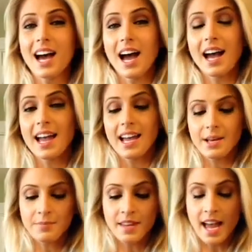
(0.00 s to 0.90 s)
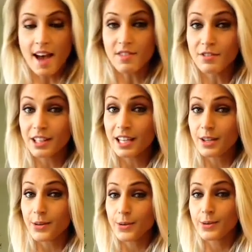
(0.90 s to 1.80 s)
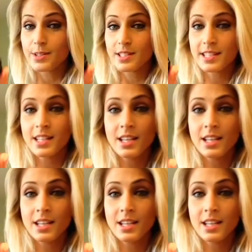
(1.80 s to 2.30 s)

I haven't really used